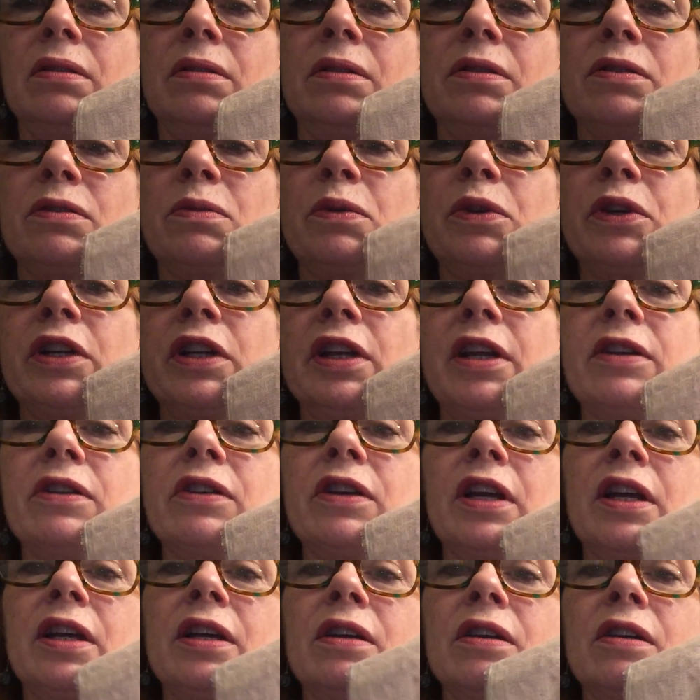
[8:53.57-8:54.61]
And it's working out
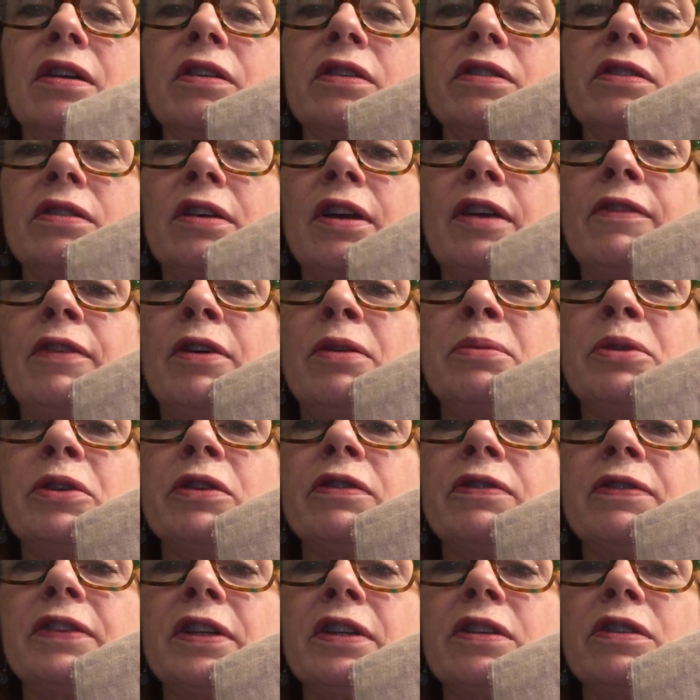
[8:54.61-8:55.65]
okay. So I've
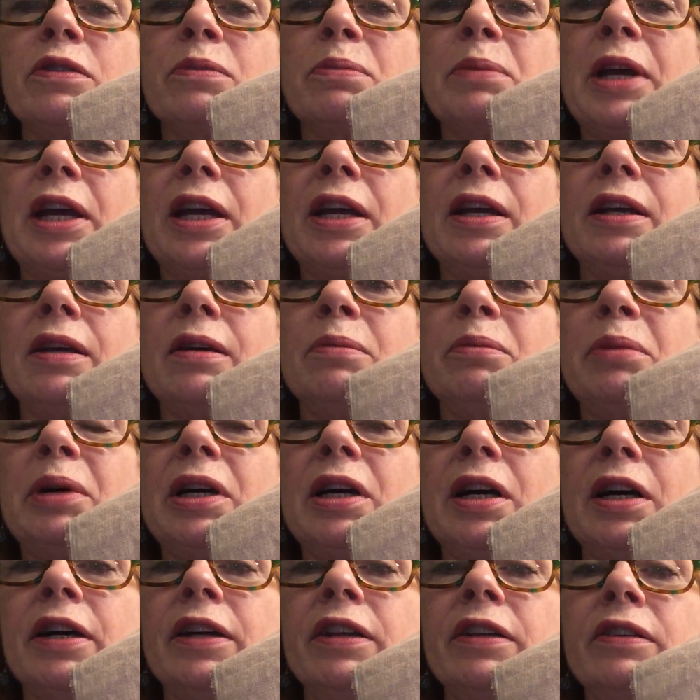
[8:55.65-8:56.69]
almost finished May. I'm
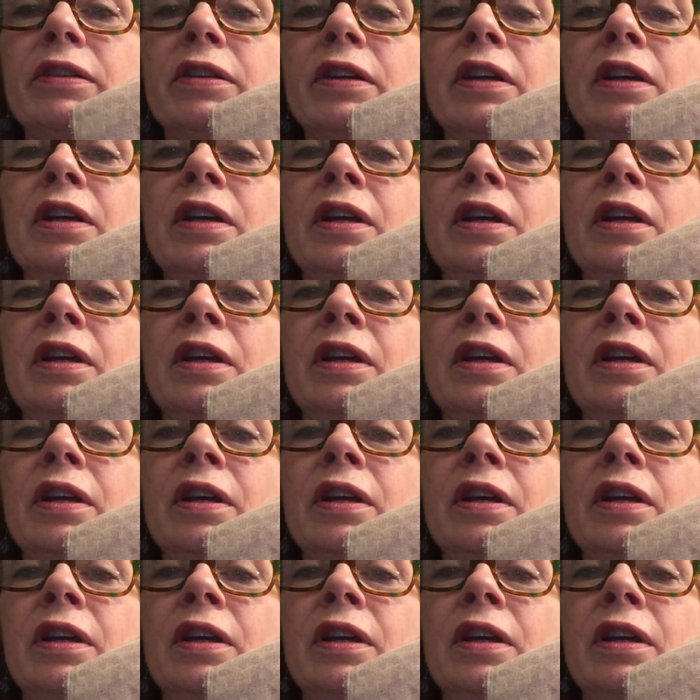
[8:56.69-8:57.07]
behind.